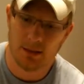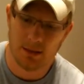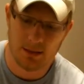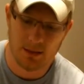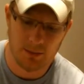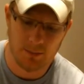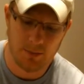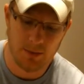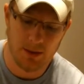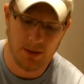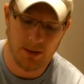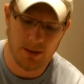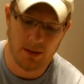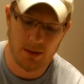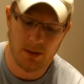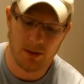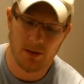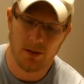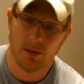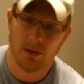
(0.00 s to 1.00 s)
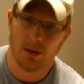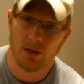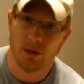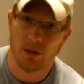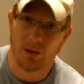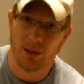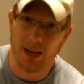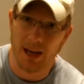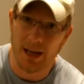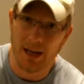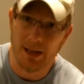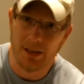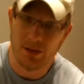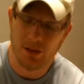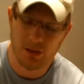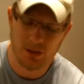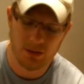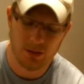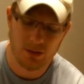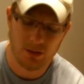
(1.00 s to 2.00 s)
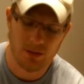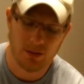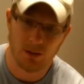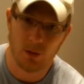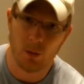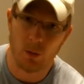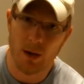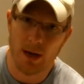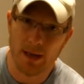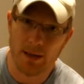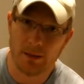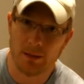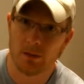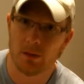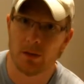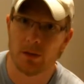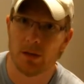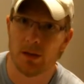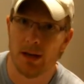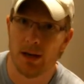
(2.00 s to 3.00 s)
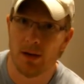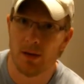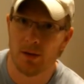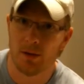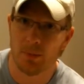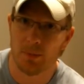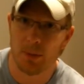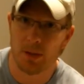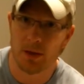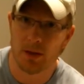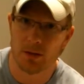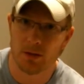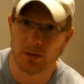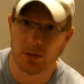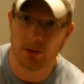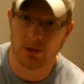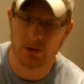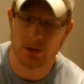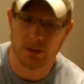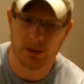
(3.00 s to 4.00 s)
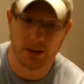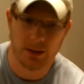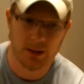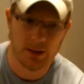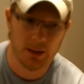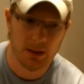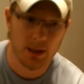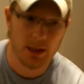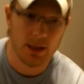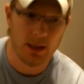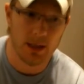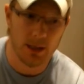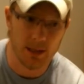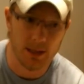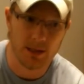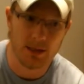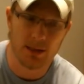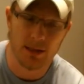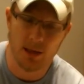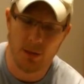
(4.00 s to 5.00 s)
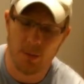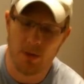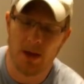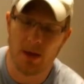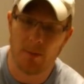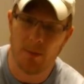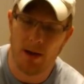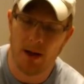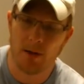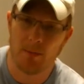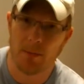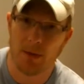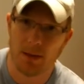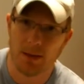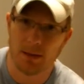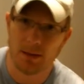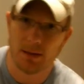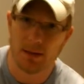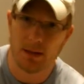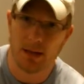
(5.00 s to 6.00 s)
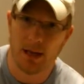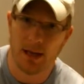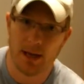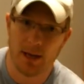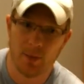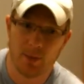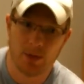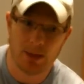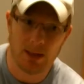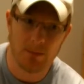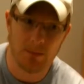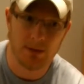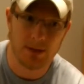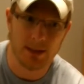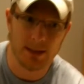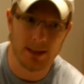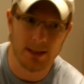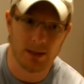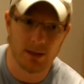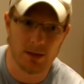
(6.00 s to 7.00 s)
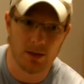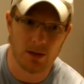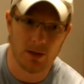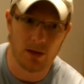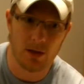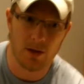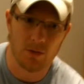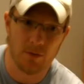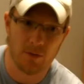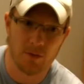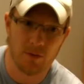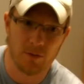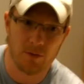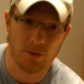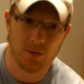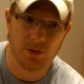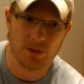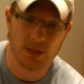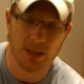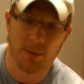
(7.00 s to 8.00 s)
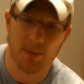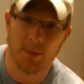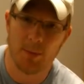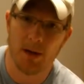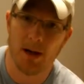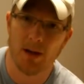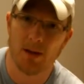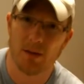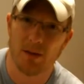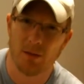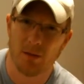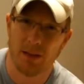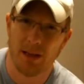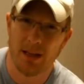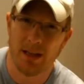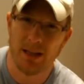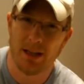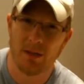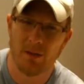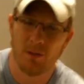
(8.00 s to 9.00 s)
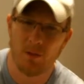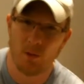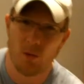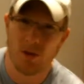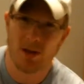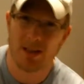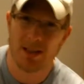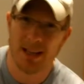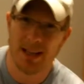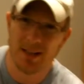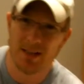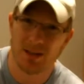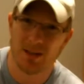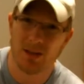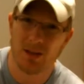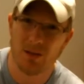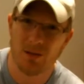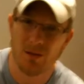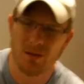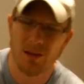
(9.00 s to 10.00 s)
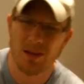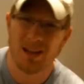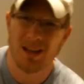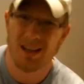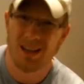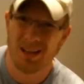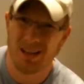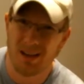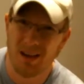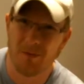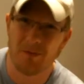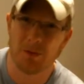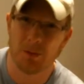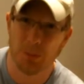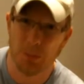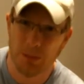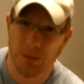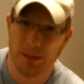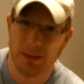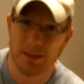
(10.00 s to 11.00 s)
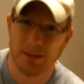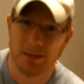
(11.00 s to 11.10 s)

depending on your age, your weight, or your health prior to surgery. It's going to be about a month. I was able to get into the car for the first time about 3 or 4 days ago, comfortably.